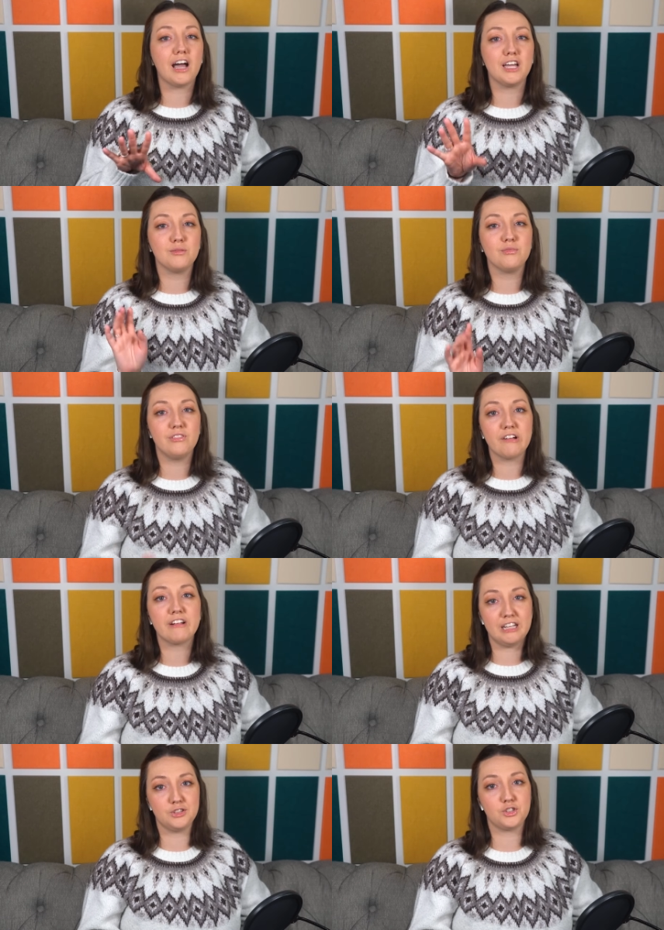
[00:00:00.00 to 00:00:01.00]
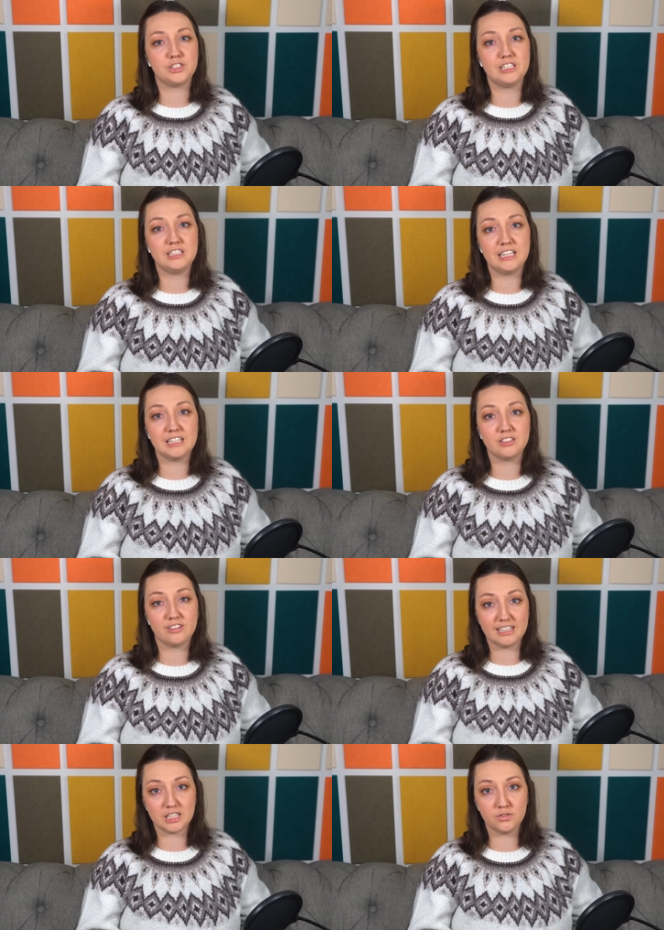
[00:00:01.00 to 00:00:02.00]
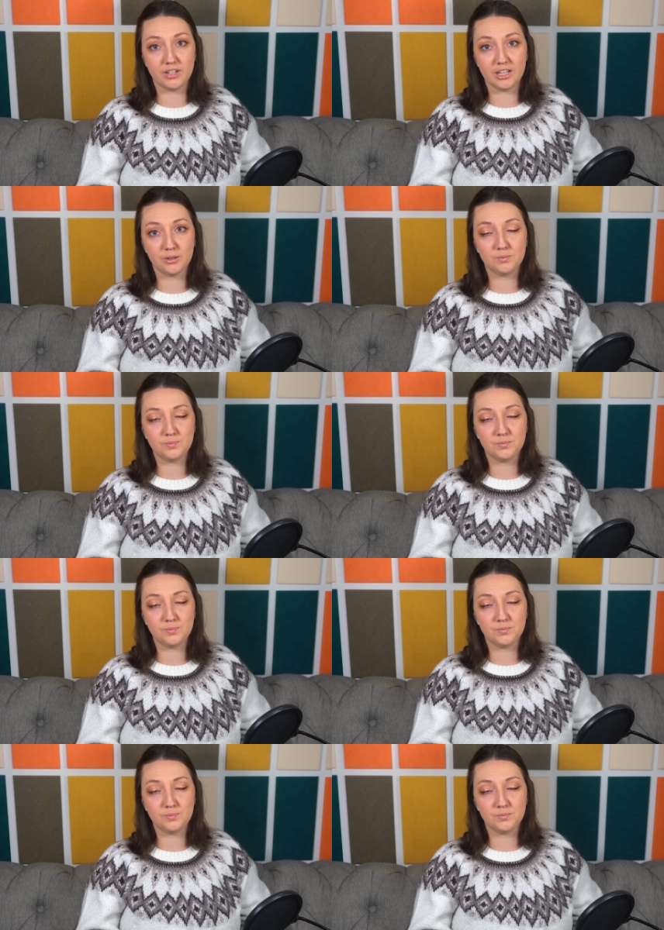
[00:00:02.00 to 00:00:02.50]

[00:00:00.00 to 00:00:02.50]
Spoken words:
I am very interested to get to the next video.